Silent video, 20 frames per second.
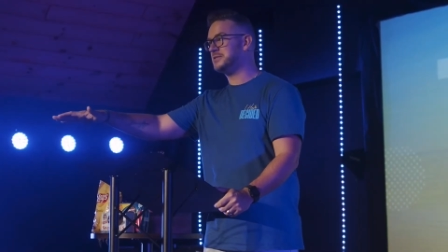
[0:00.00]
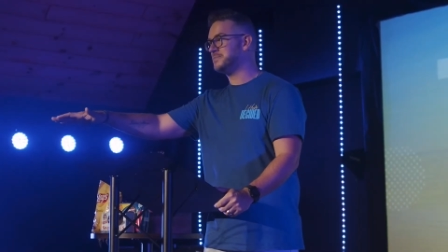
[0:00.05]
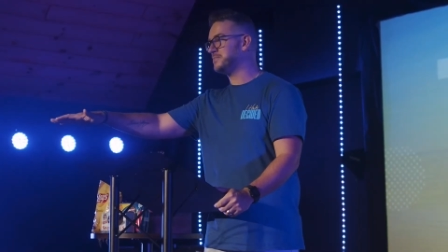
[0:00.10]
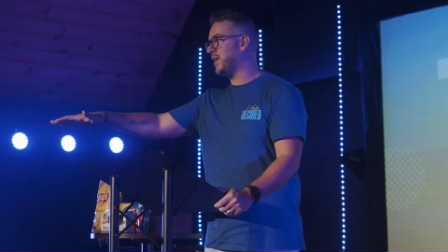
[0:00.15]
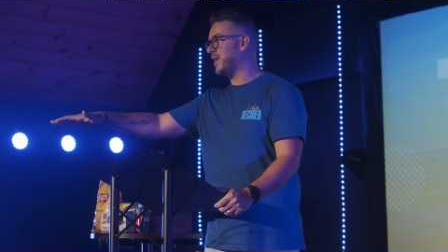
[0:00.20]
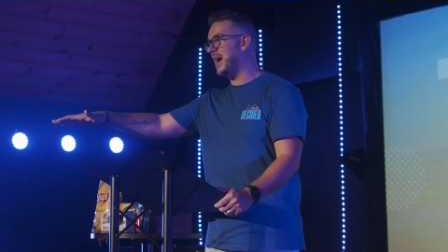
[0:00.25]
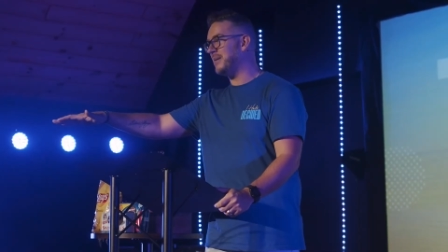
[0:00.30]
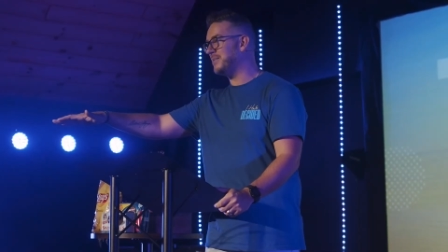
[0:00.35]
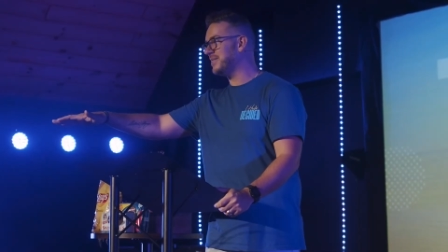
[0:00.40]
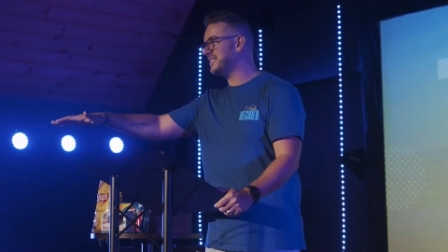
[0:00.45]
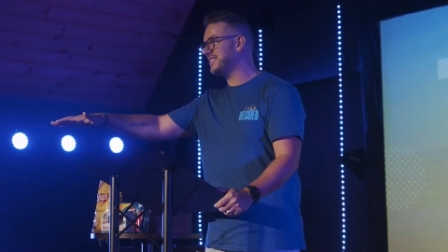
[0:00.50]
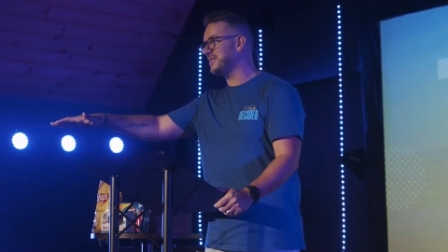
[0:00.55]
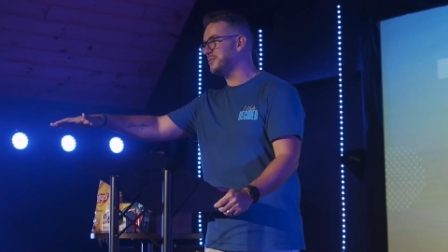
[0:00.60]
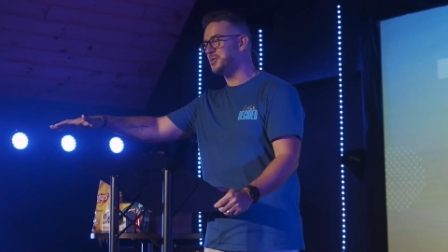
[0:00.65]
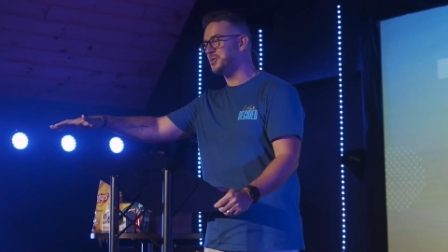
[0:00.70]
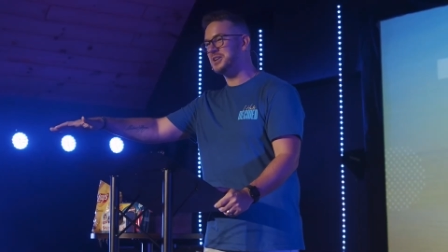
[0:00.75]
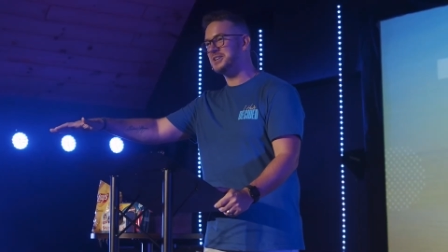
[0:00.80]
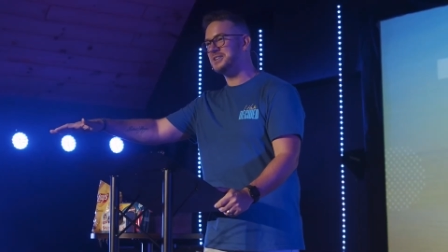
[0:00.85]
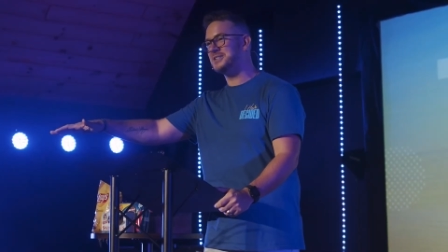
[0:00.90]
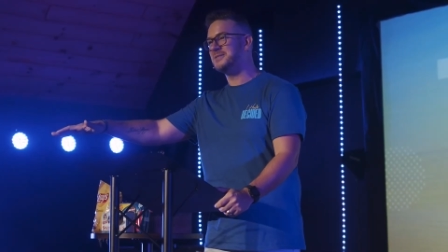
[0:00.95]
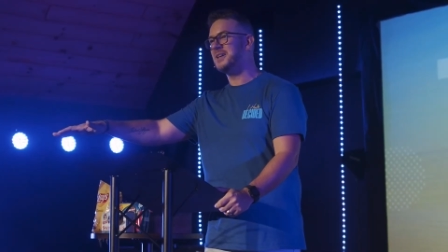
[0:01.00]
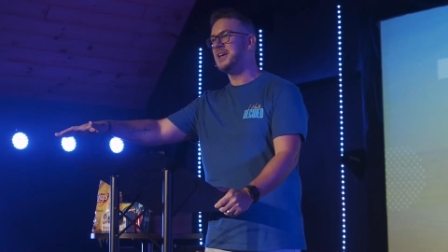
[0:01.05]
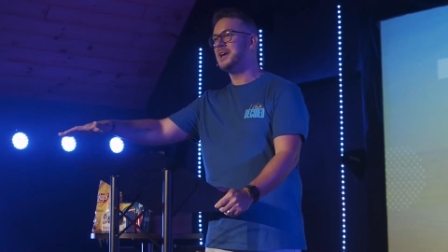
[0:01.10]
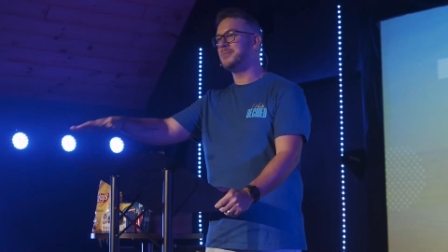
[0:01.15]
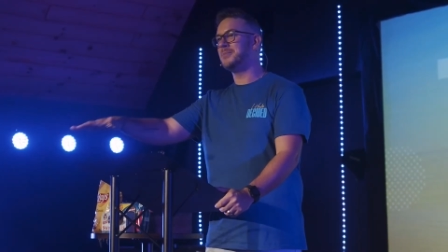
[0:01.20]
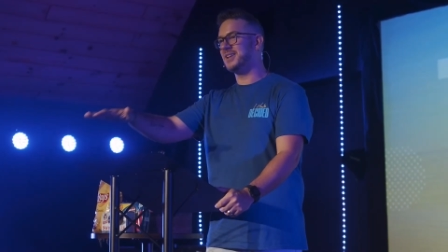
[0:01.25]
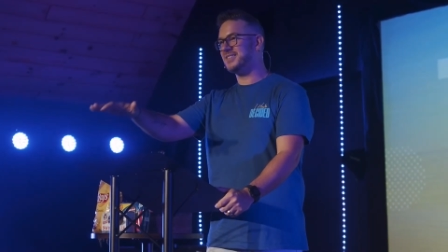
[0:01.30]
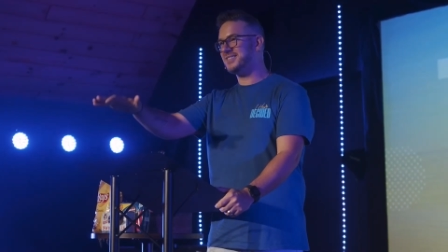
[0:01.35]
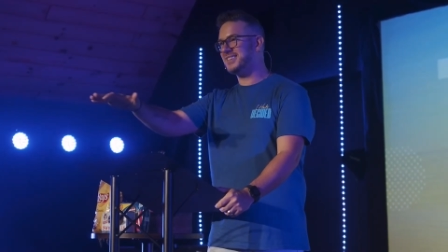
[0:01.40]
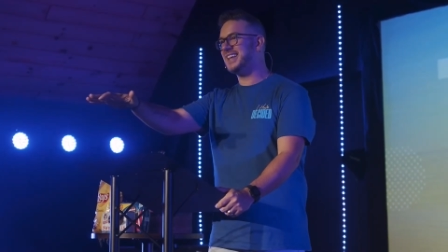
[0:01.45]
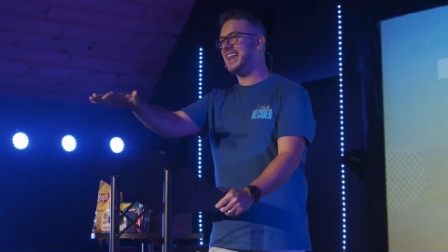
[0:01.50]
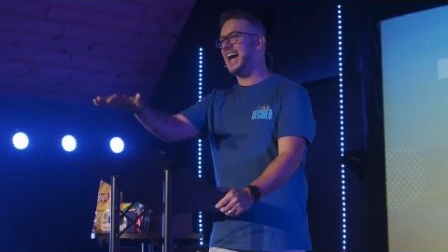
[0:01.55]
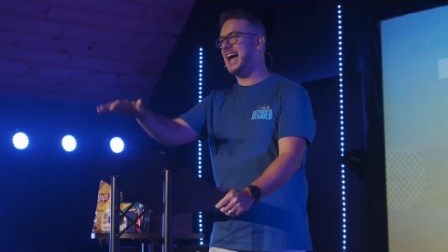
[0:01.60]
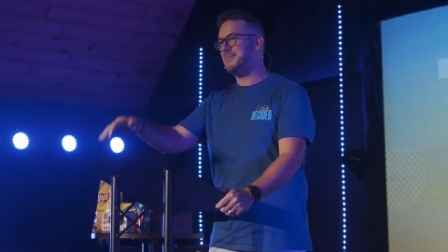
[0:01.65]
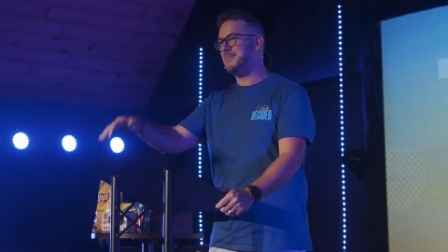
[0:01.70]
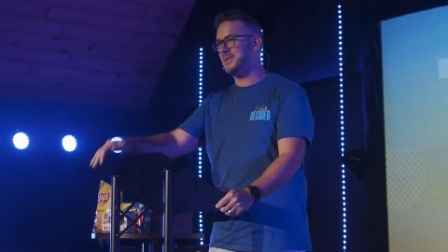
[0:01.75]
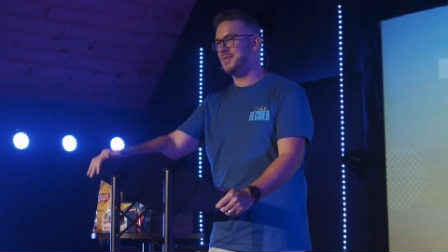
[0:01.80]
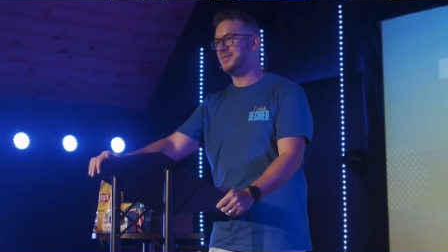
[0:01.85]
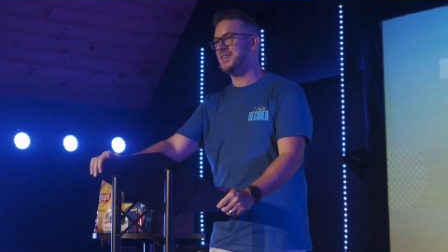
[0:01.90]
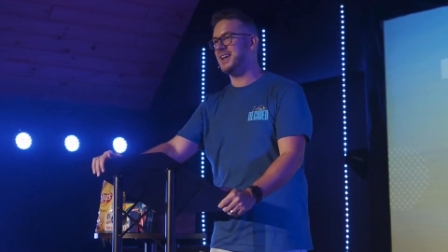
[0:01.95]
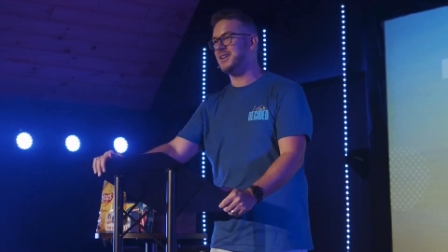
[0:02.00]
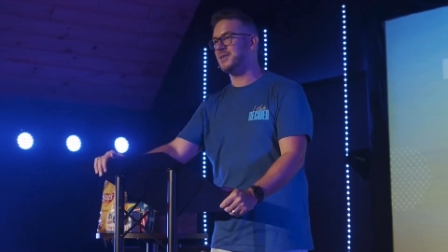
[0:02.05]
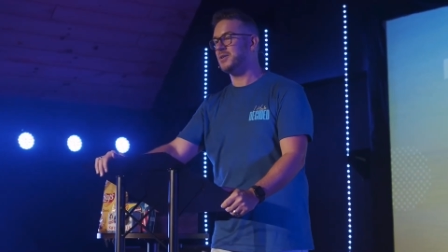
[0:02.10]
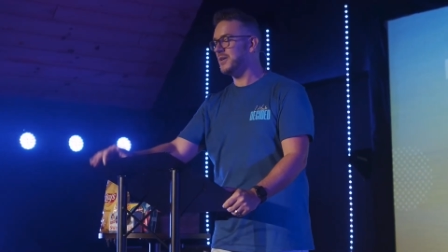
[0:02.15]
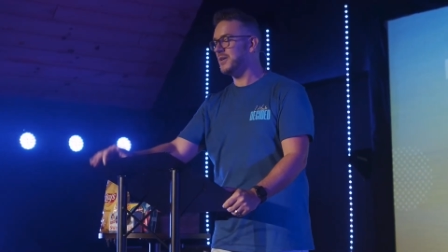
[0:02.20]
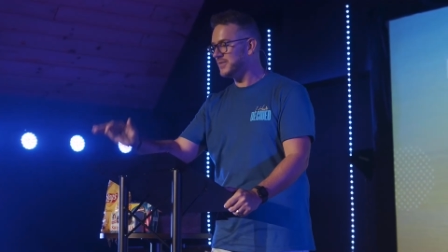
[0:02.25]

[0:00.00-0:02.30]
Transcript: promised it wouldn't. But let's get hypothetical.